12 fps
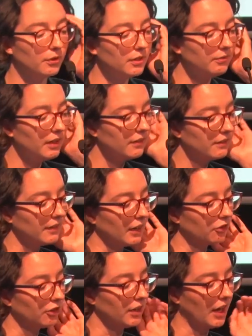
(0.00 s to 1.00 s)
previous
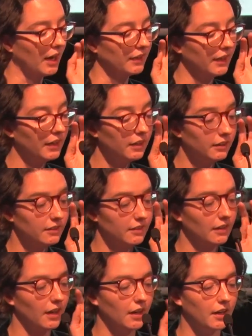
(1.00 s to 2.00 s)
section
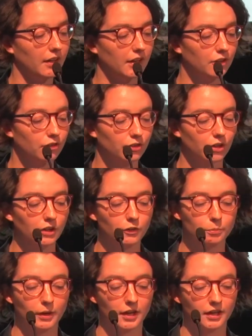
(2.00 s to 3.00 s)
highlights, insurance
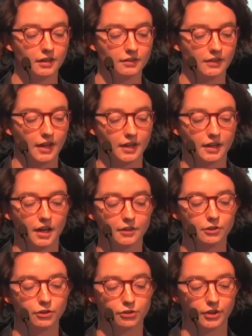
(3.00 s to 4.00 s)
products and
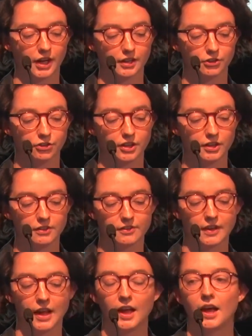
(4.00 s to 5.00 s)
other strategies
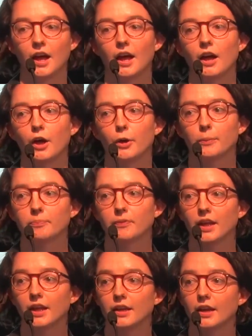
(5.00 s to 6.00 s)

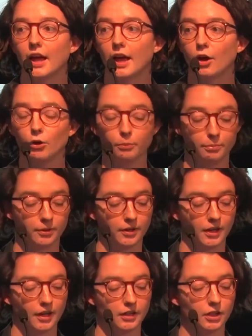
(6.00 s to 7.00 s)
can help
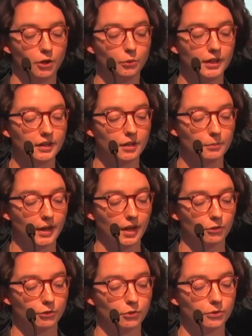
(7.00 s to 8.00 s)
low-income
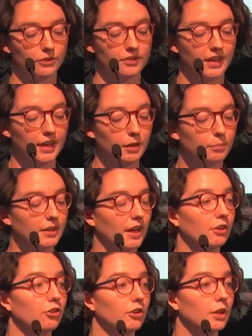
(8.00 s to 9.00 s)
households take
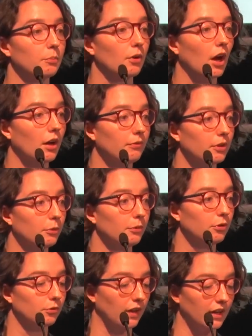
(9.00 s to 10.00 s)
potentially
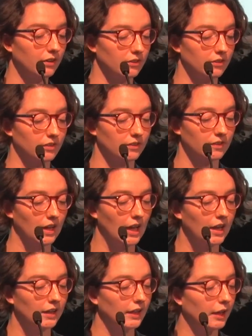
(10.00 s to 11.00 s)
profitable risks,
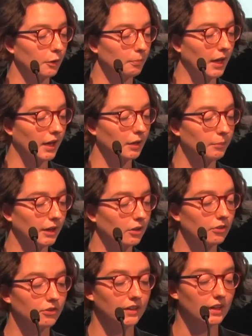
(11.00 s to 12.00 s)
like buying
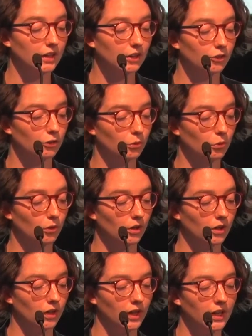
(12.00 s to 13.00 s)
better seeds
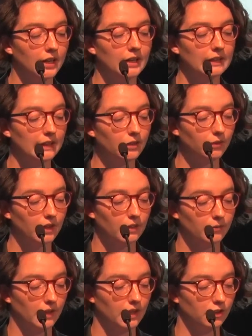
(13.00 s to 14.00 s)
or leaving the
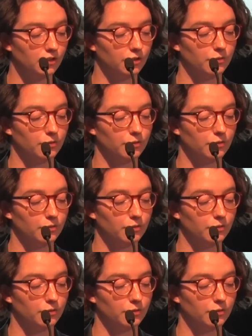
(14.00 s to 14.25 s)
village